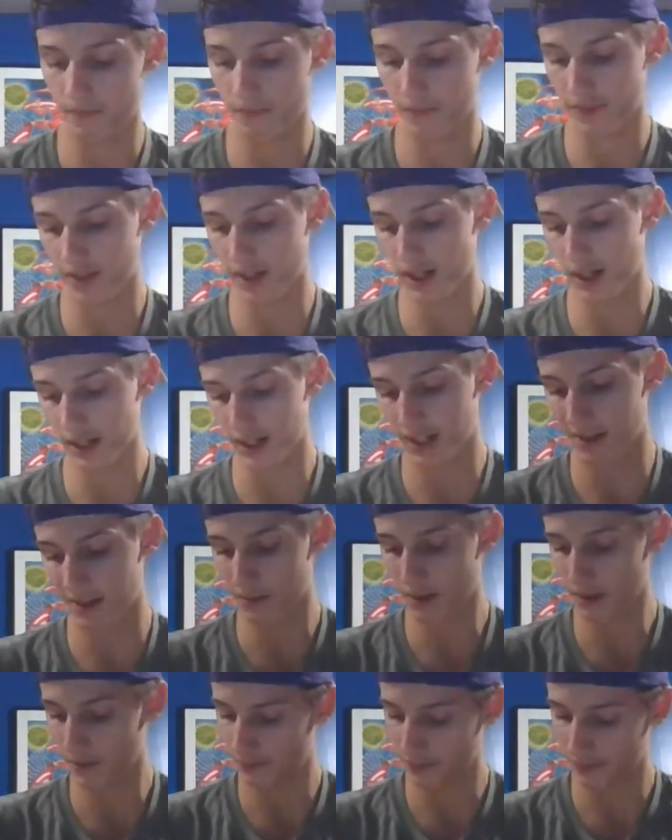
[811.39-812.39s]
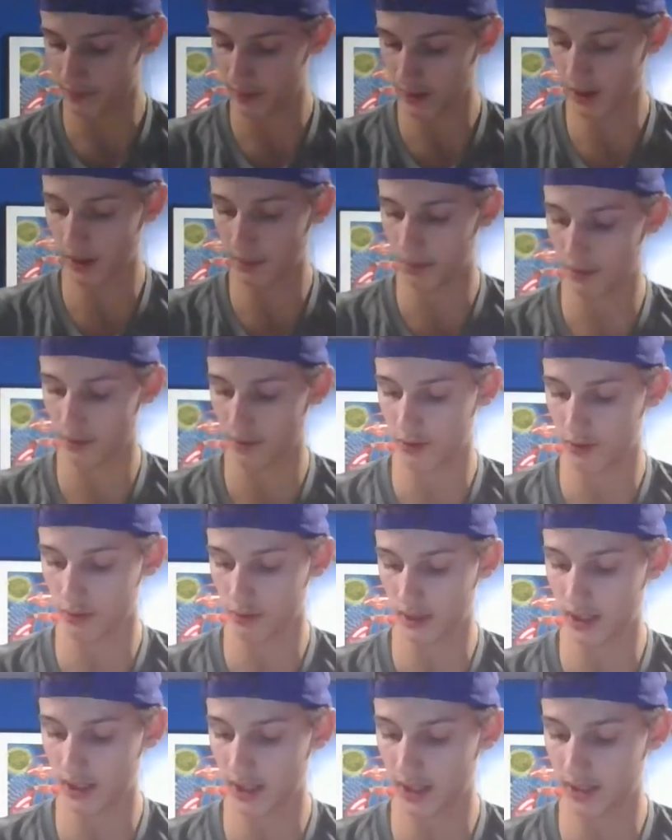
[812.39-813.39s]
Then I came up with this
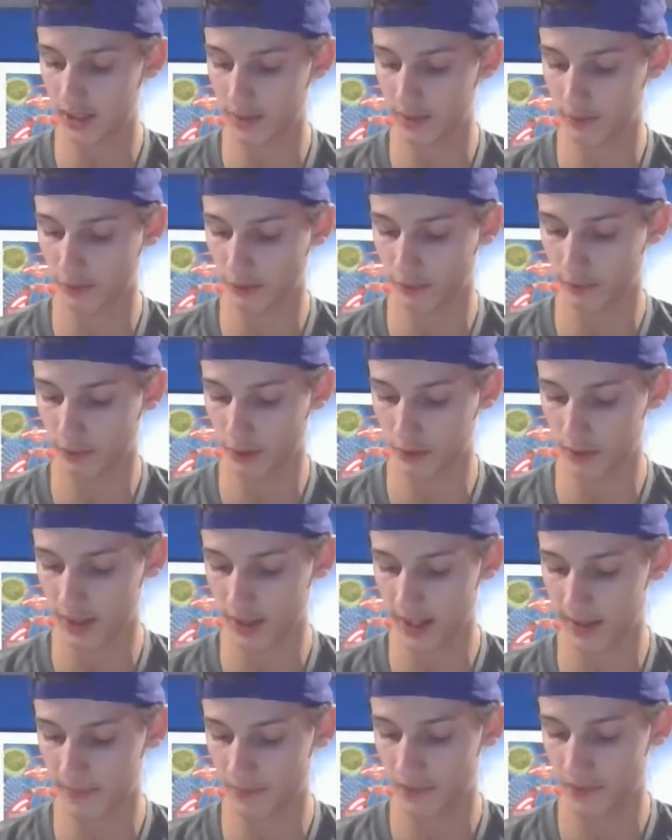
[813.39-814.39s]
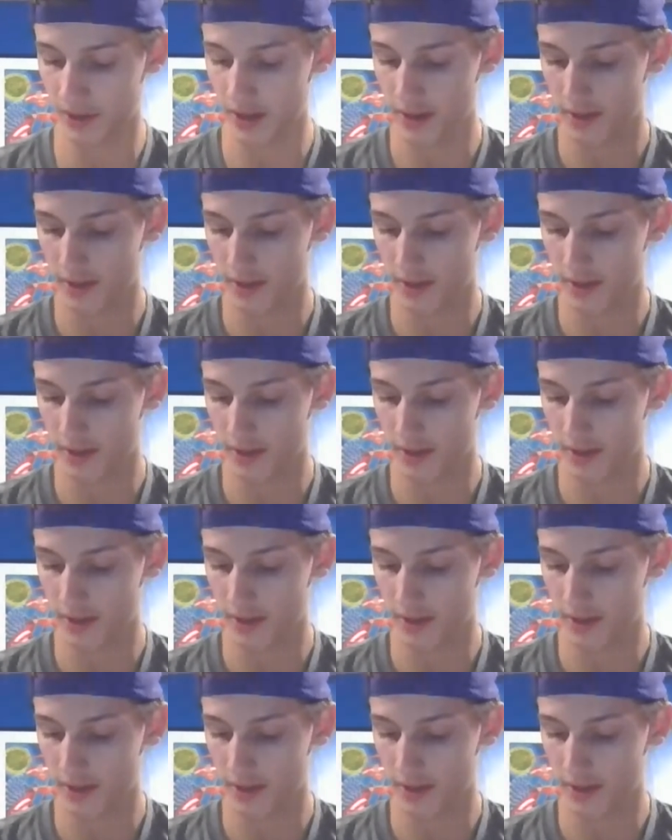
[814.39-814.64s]
great idea for a fun game.